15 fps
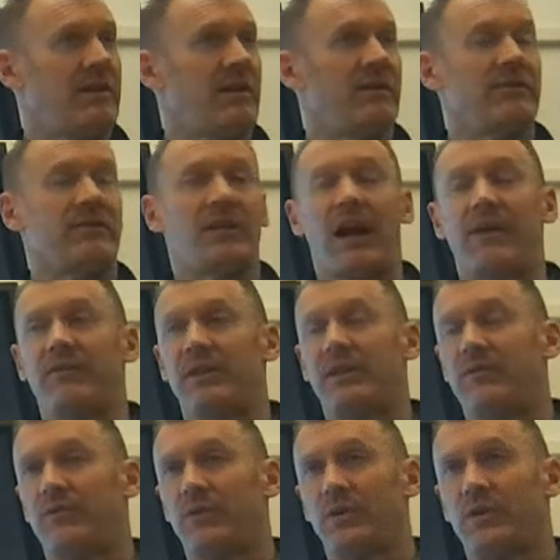of gravity
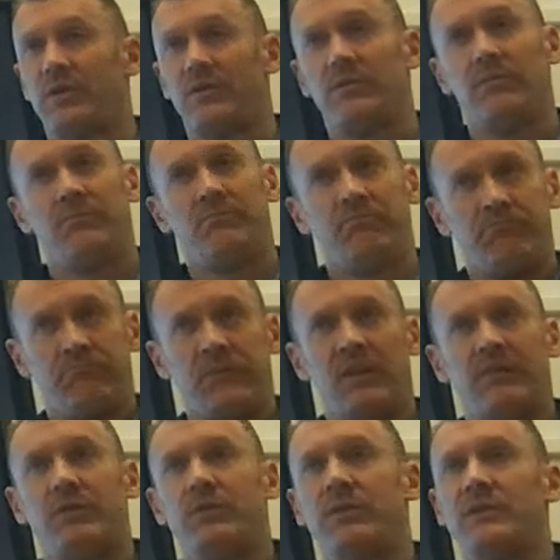for your,
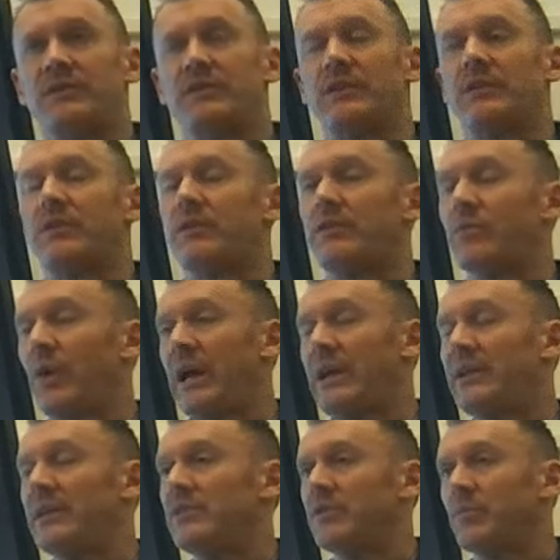if you consider the
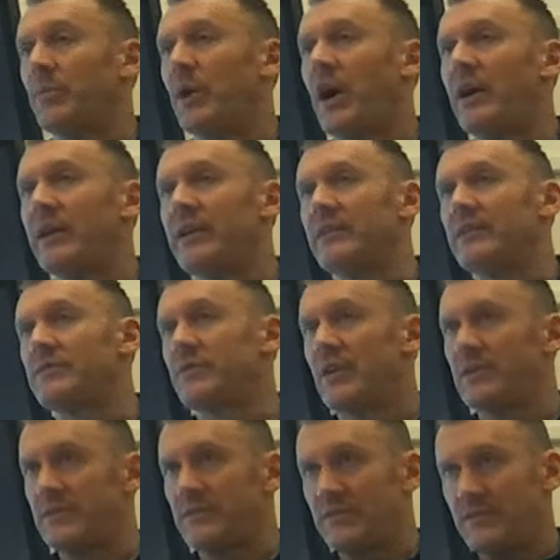weight in your body
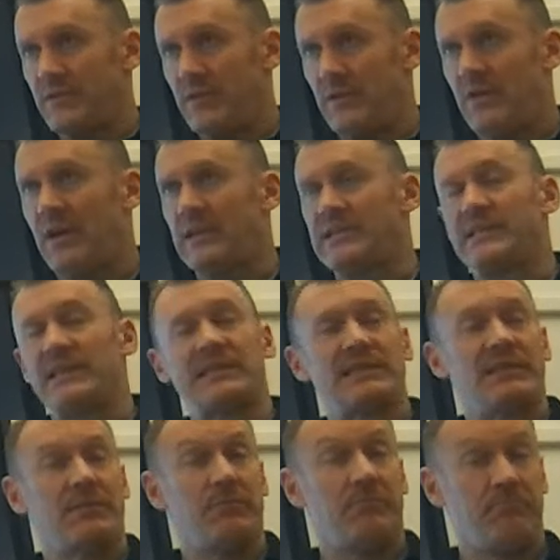is a
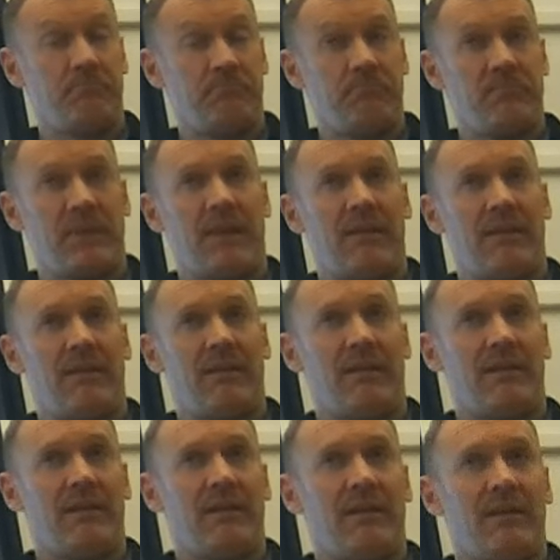system.
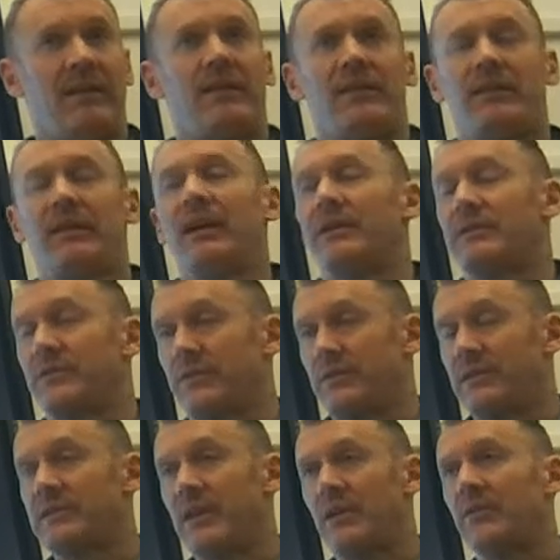Yeah, so the
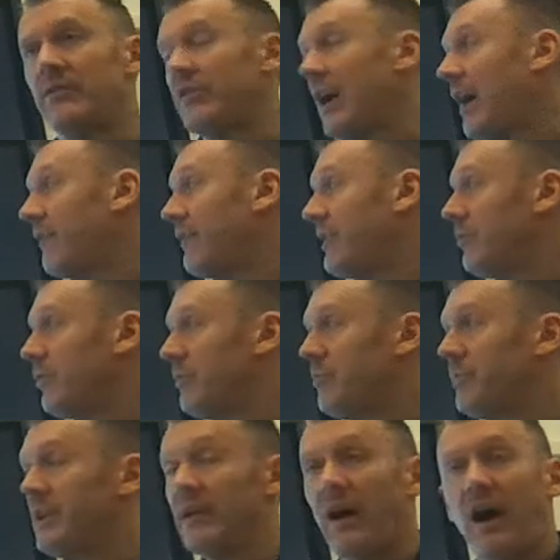center of gravity would
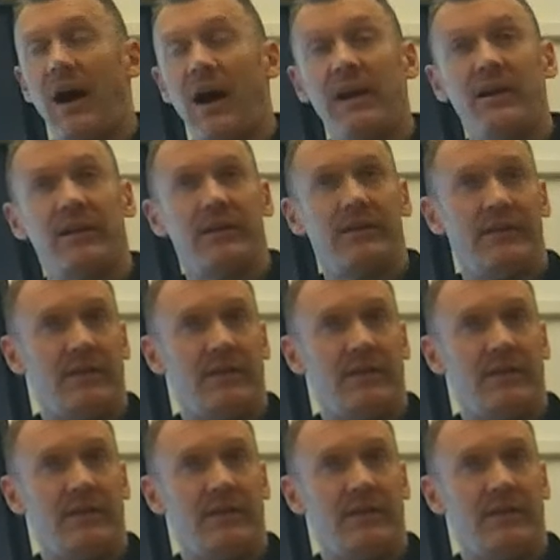be higher.